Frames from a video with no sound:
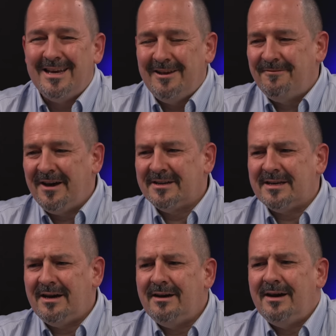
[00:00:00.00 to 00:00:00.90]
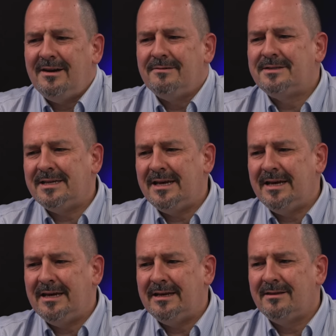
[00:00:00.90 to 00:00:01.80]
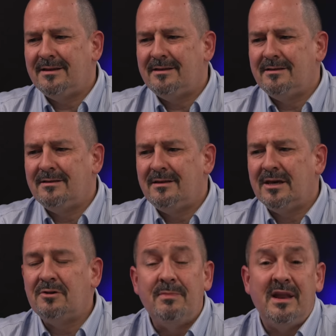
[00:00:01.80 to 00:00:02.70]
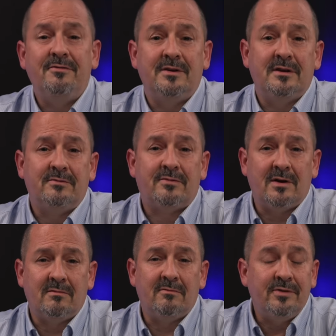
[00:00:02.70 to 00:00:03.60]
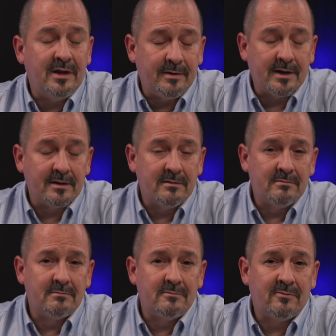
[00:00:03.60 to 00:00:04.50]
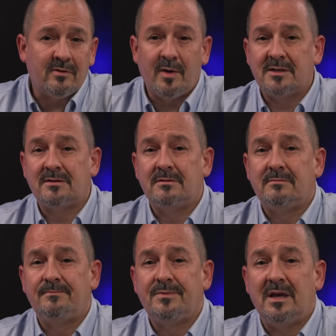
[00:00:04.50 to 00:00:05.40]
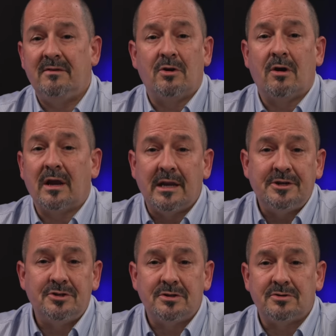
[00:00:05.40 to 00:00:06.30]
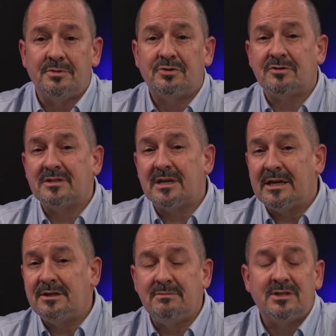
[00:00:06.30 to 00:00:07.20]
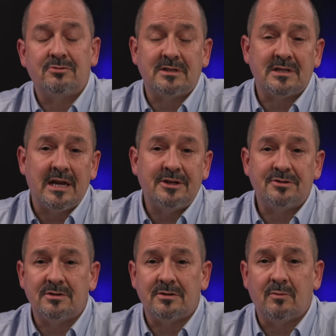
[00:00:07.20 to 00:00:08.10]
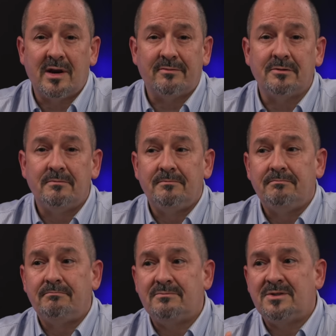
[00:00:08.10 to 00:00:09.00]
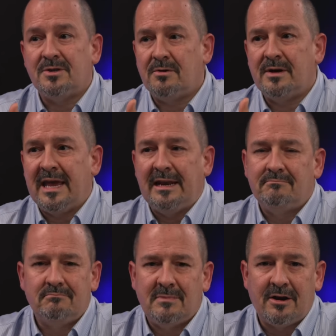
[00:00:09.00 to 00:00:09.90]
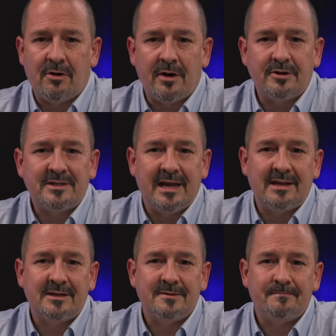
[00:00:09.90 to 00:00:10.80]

In fact, I, I would say that they could benefit from feedback from us if there are glitches or mistranslations or whatever. So again, I don't understand it.